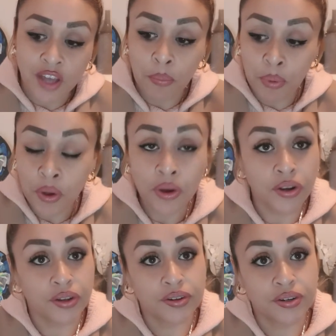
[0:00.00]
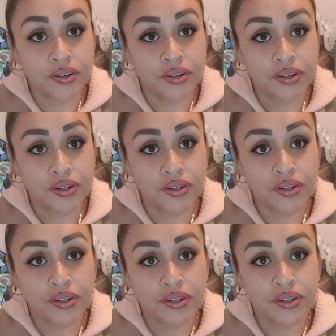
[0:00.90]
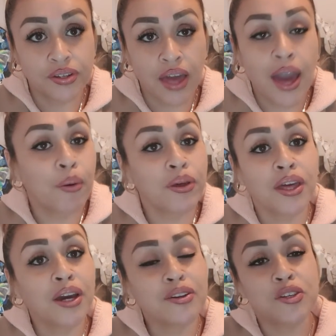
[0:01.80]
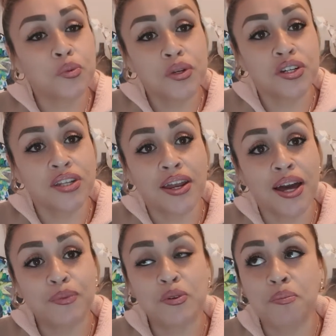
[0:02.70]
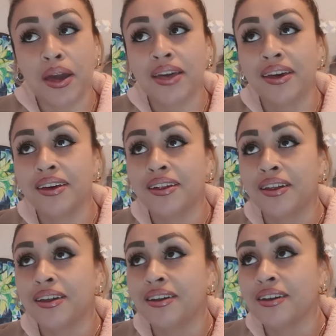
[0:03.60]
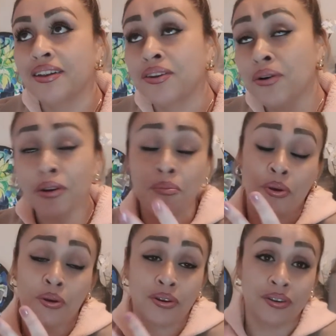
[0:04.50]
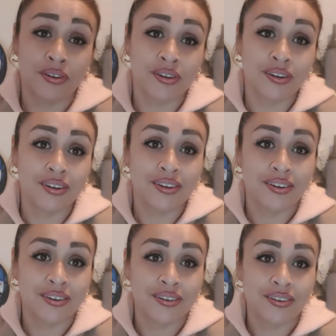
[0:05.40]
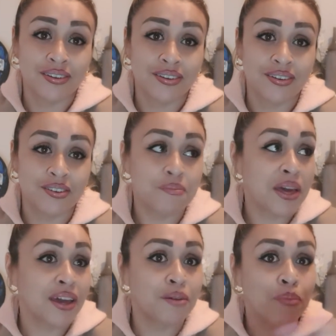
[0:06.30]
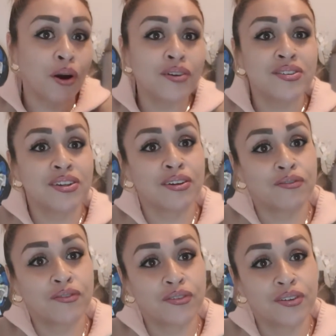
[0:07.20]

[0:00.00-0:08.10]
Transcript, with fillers: a burden. How are you going to switch that up to make it not a burden? To make it a positive